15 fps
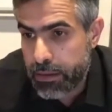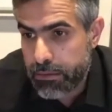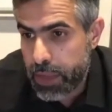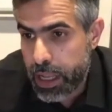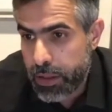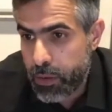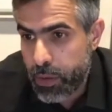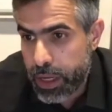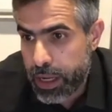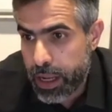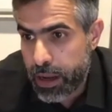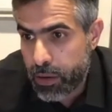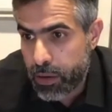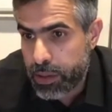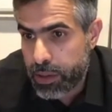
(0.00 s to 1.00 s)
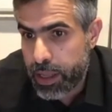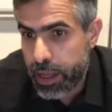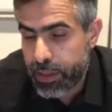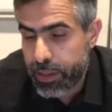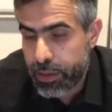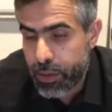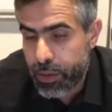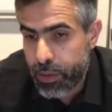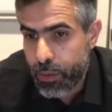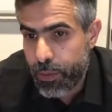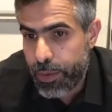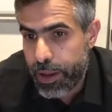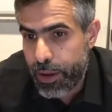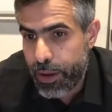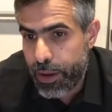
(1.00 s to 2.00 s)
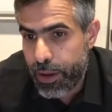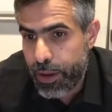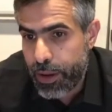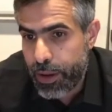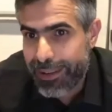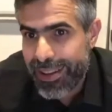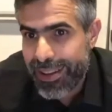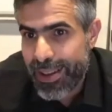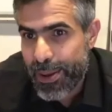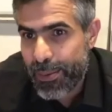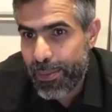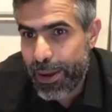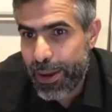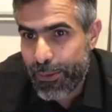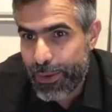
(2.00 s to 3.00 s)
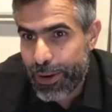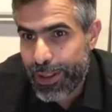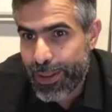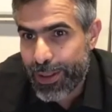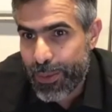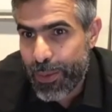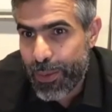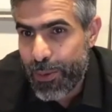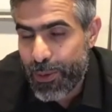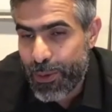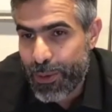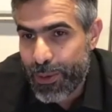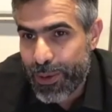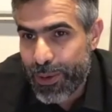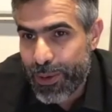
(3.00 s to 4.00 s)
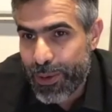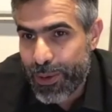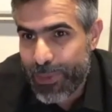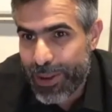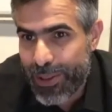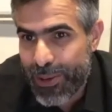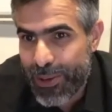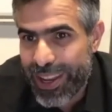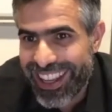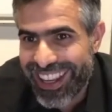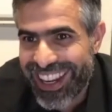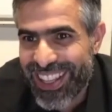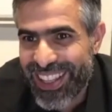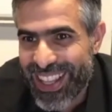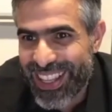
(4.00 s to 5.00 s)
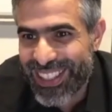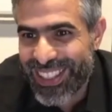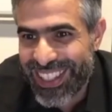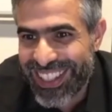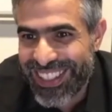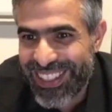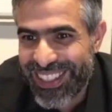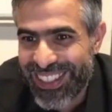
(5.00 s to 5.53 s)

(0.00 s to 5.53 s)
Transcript: anyone can contact us through me or my friend Mahmoud, who everyone know here in the studio.